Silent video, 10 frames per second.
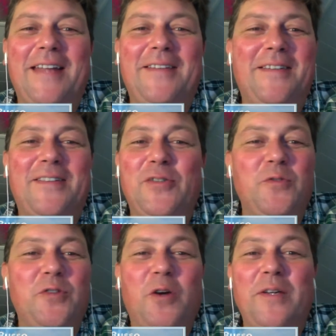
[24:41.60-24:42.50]
just
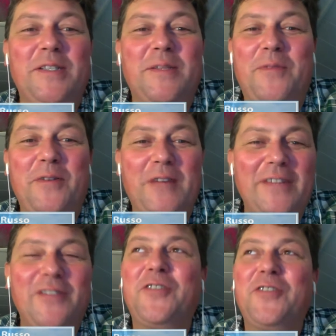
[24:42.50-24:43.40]
was always up there.
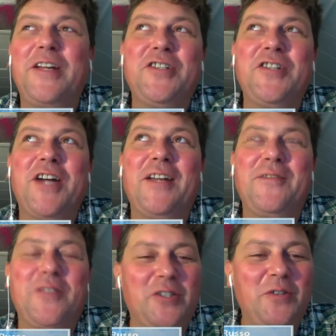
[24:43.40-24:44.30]
There's a great shot of
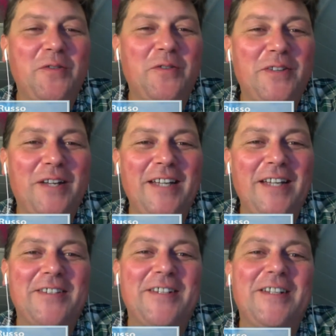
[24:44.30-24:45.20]
the two of you that I
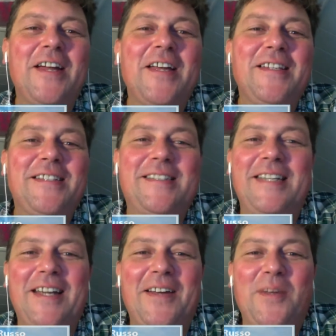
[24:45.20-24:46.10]
took
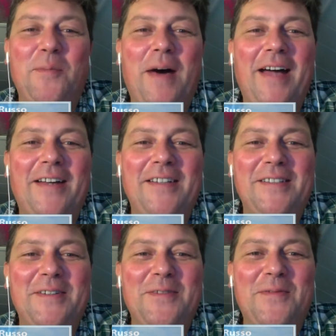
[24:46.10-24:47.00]
sitting on the piles
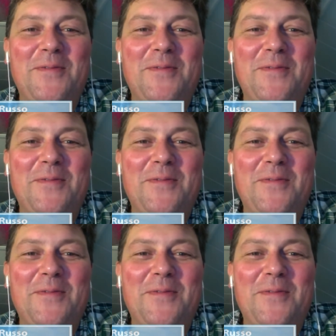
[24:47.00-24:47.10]
of